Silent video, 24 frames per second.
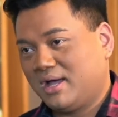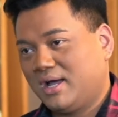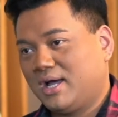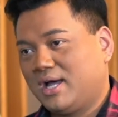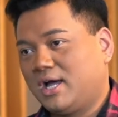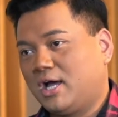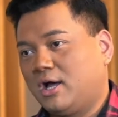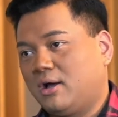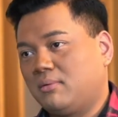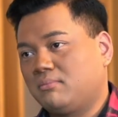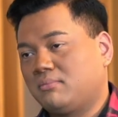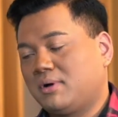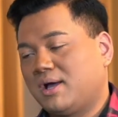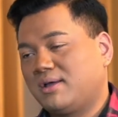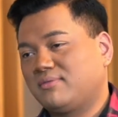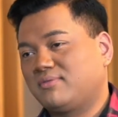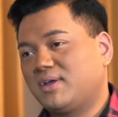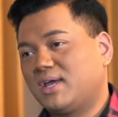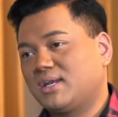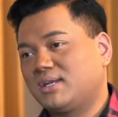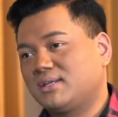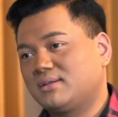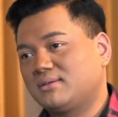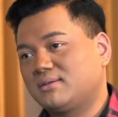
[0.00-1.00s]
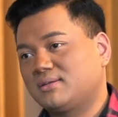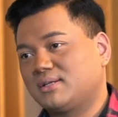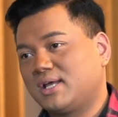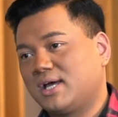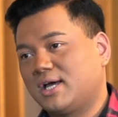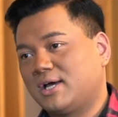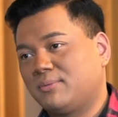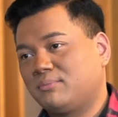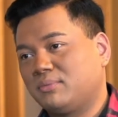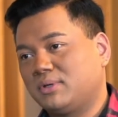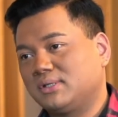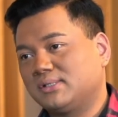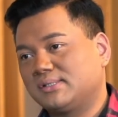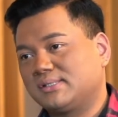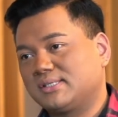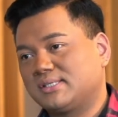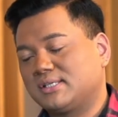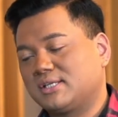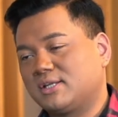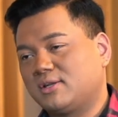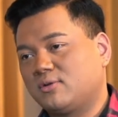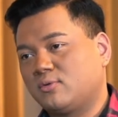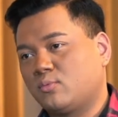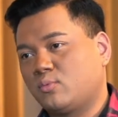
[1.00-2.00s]
I've had an
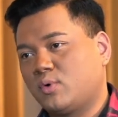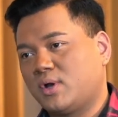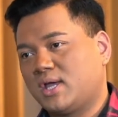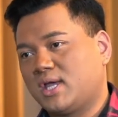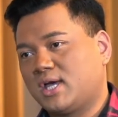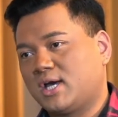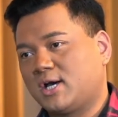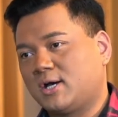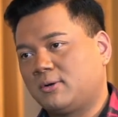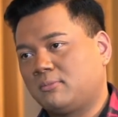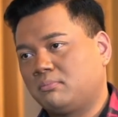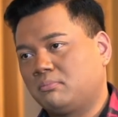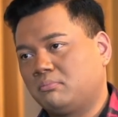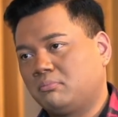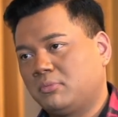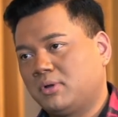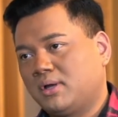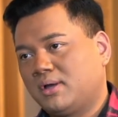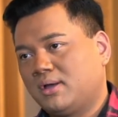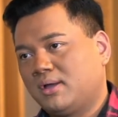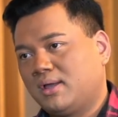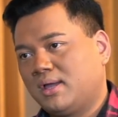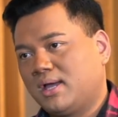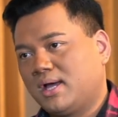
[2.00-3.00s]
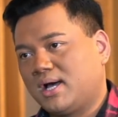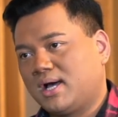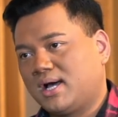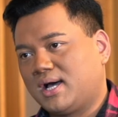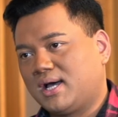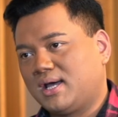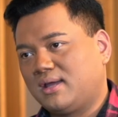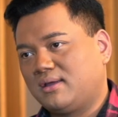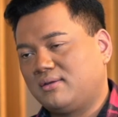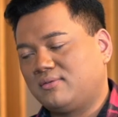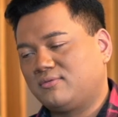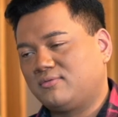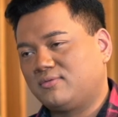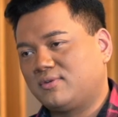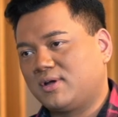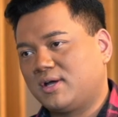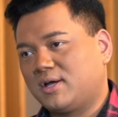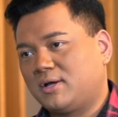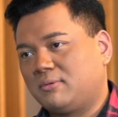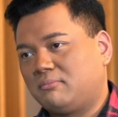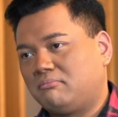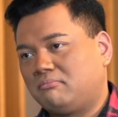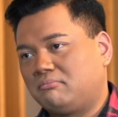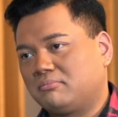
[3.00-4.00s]
incident where I've
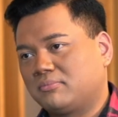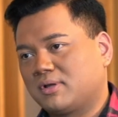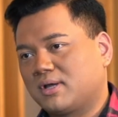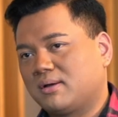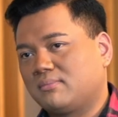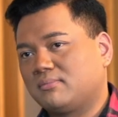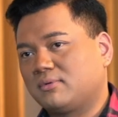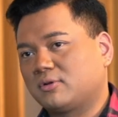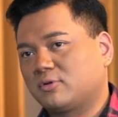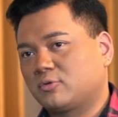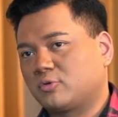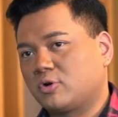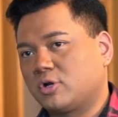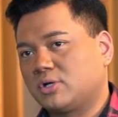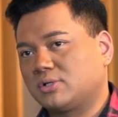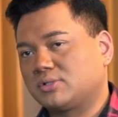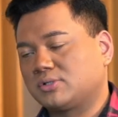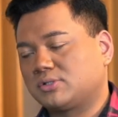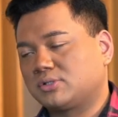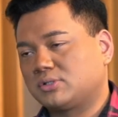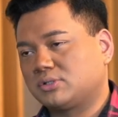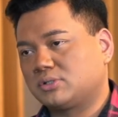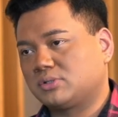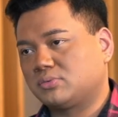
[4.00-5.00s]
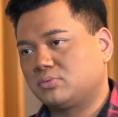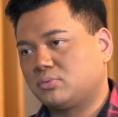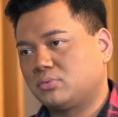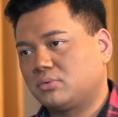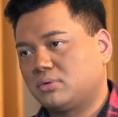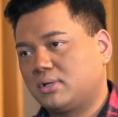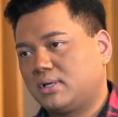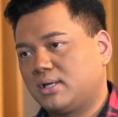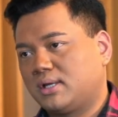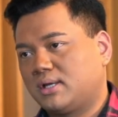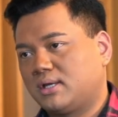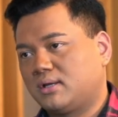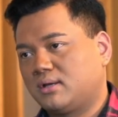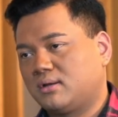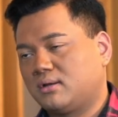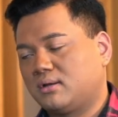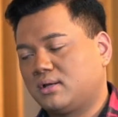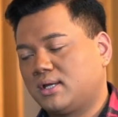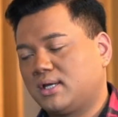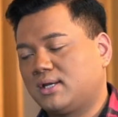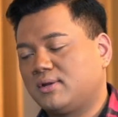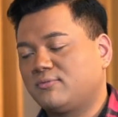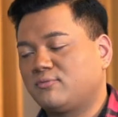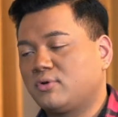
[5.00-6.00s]
come across
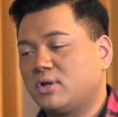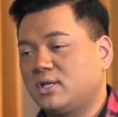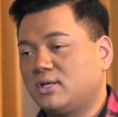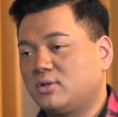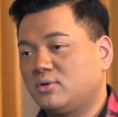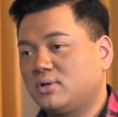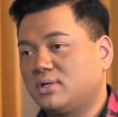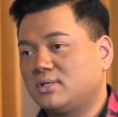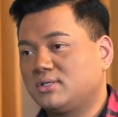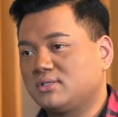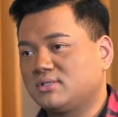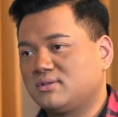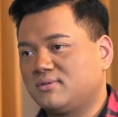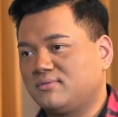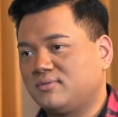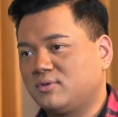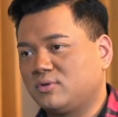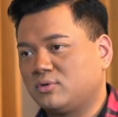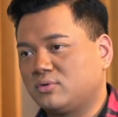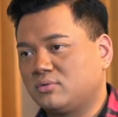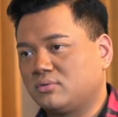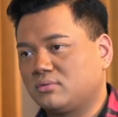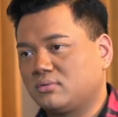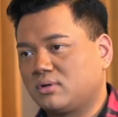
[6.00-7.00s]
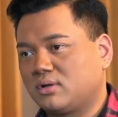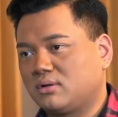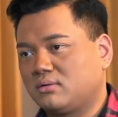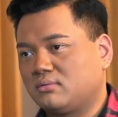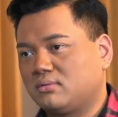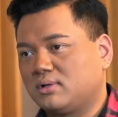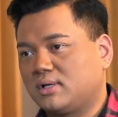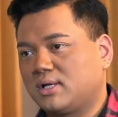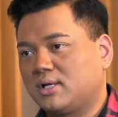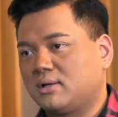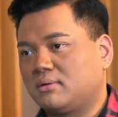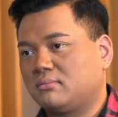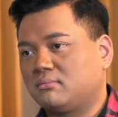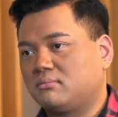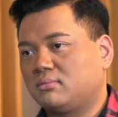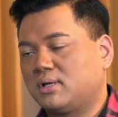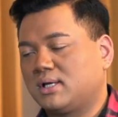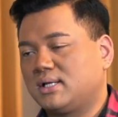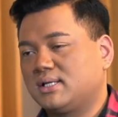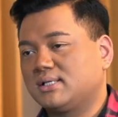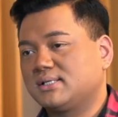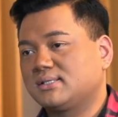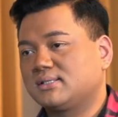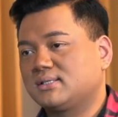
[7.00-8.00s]
at a radio interview,
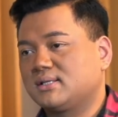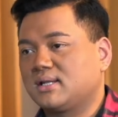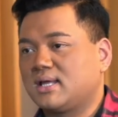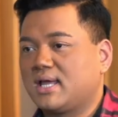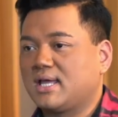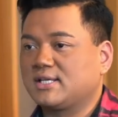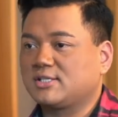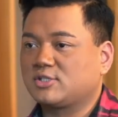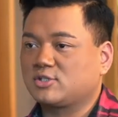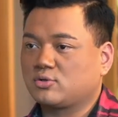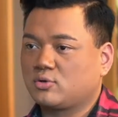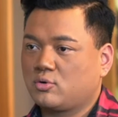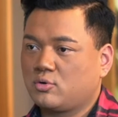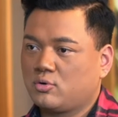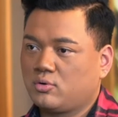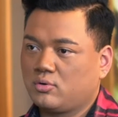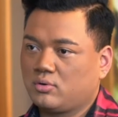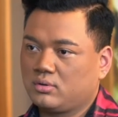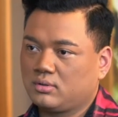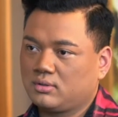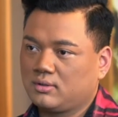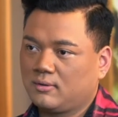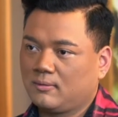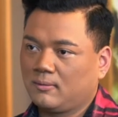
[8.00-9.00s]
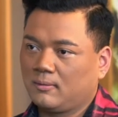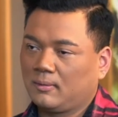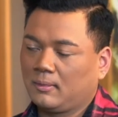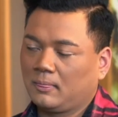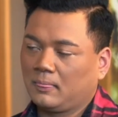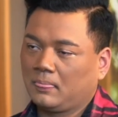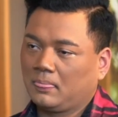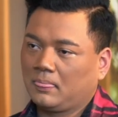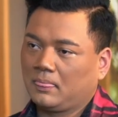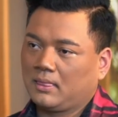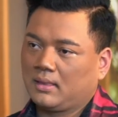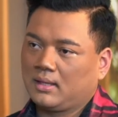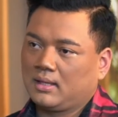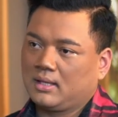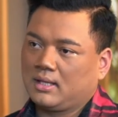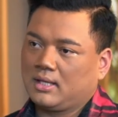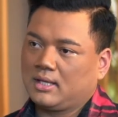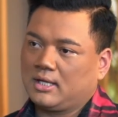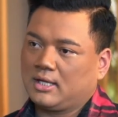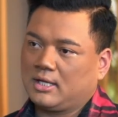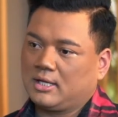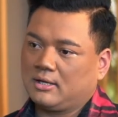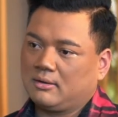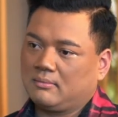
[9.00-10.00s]
a listener has called
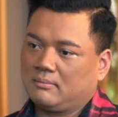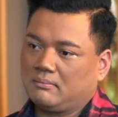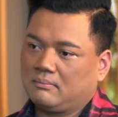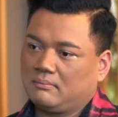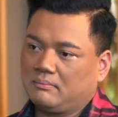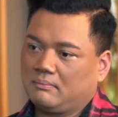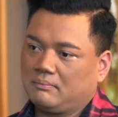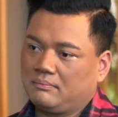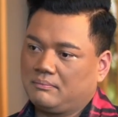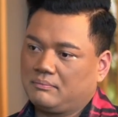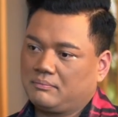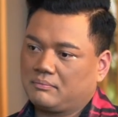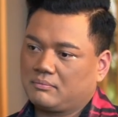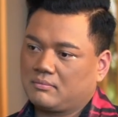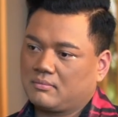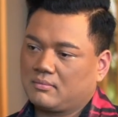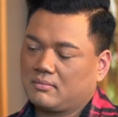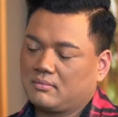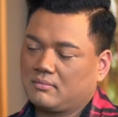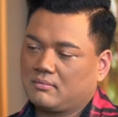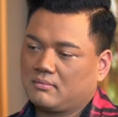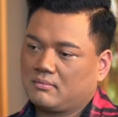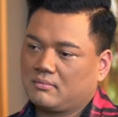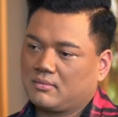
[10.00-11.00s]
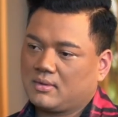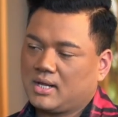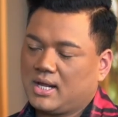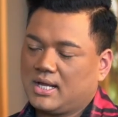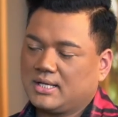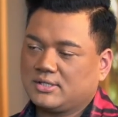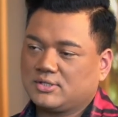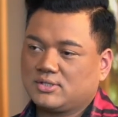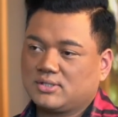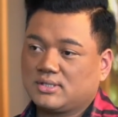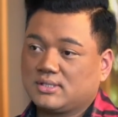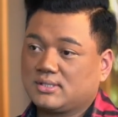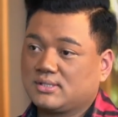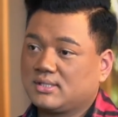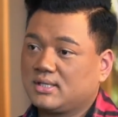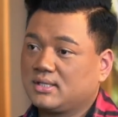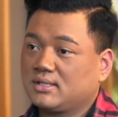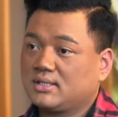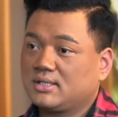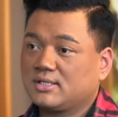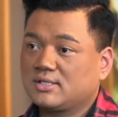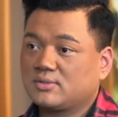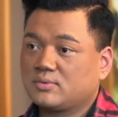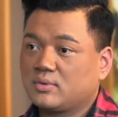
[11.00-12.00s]
and just
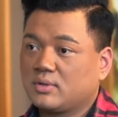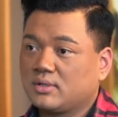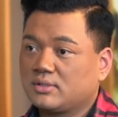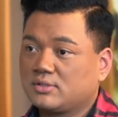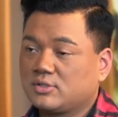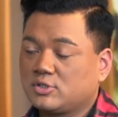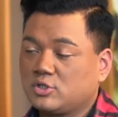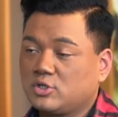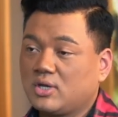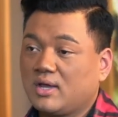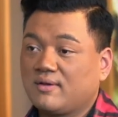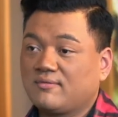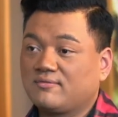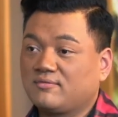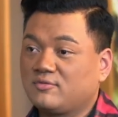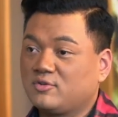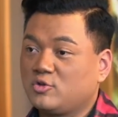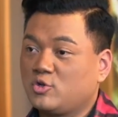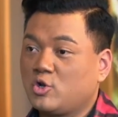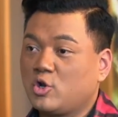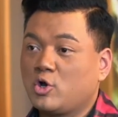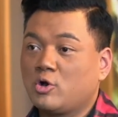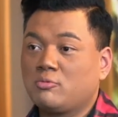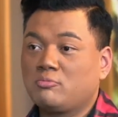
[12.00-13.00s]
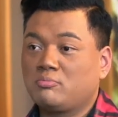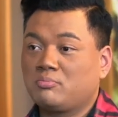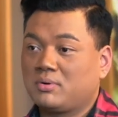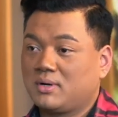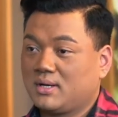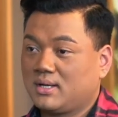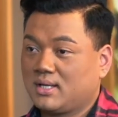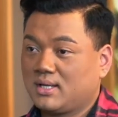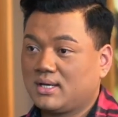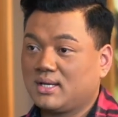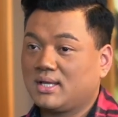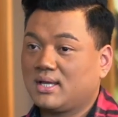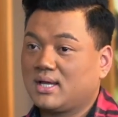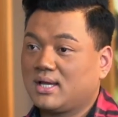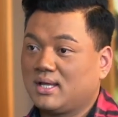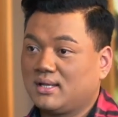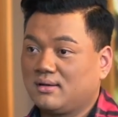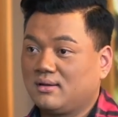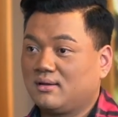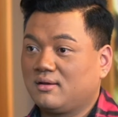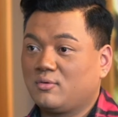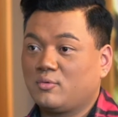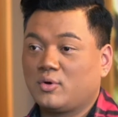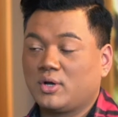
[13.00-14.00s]
said these words: "You have no bloody
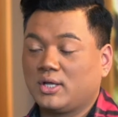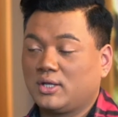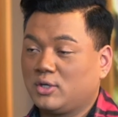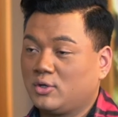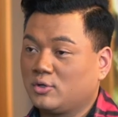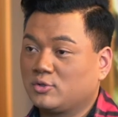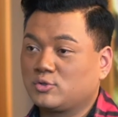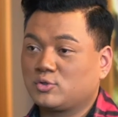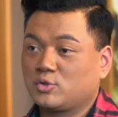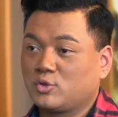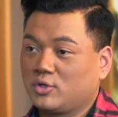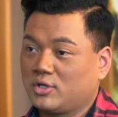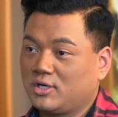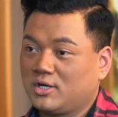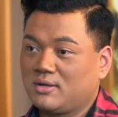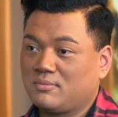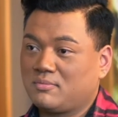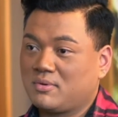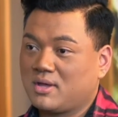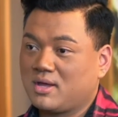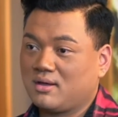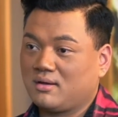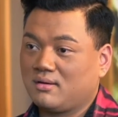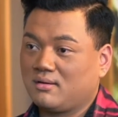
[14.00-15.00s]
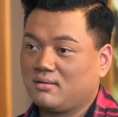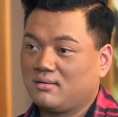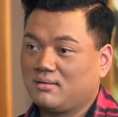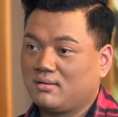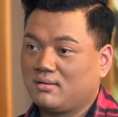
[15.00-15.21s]
idea what you're talking about.